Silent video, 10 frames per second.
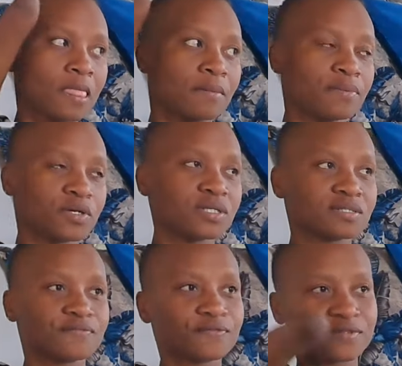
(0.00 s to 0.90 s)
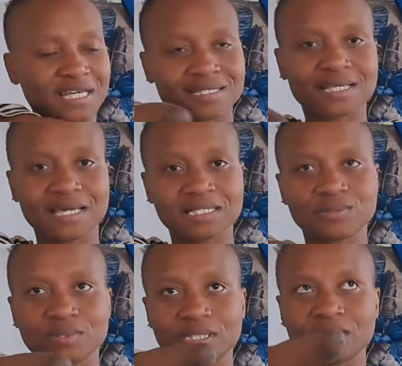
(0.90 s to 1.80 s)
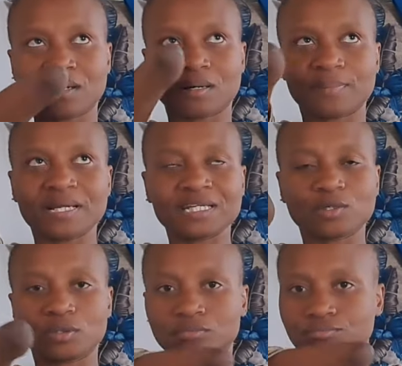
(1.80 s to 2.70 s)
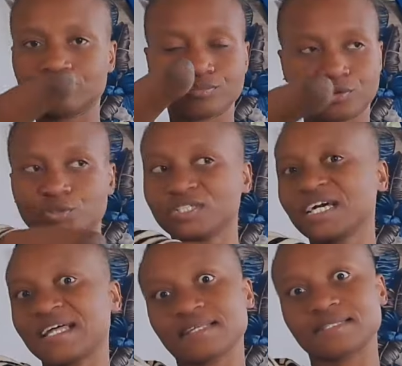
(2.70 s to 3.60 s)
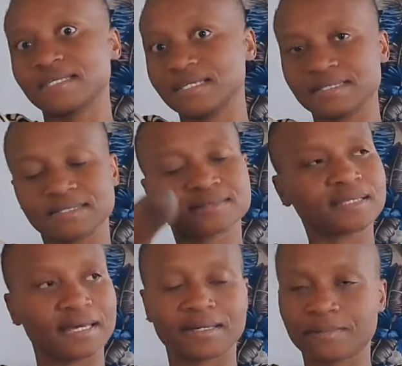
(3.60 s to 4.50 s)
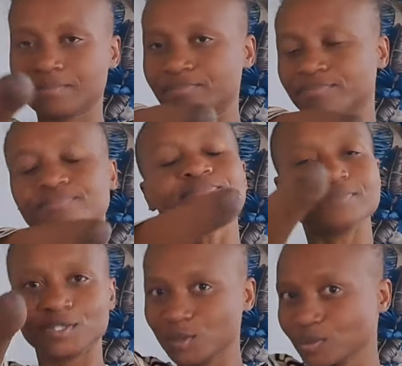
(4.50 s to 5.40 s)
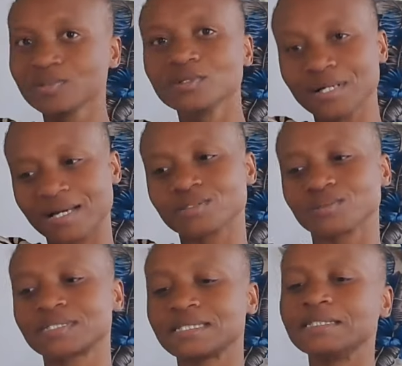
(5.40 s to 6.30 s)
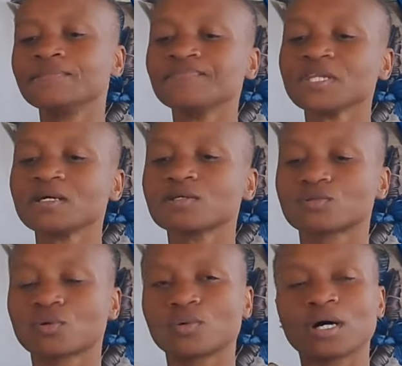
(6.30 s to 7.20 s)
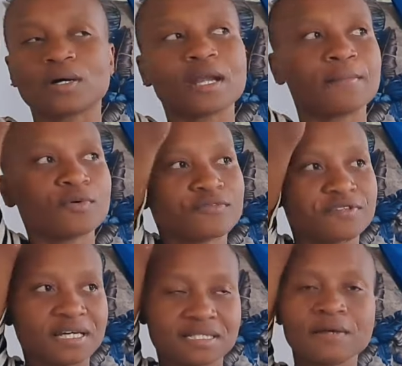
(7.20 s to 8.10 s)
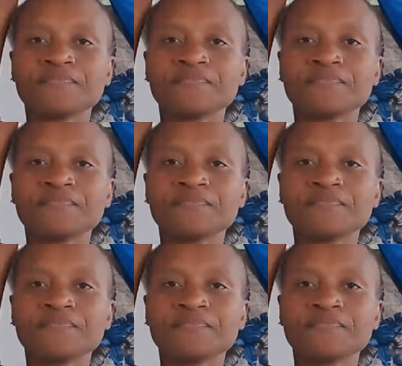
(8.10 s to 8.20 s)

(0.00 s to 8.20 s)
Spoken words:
because that side we are planning on doing other things, like you guys will see. So we are gonna move that.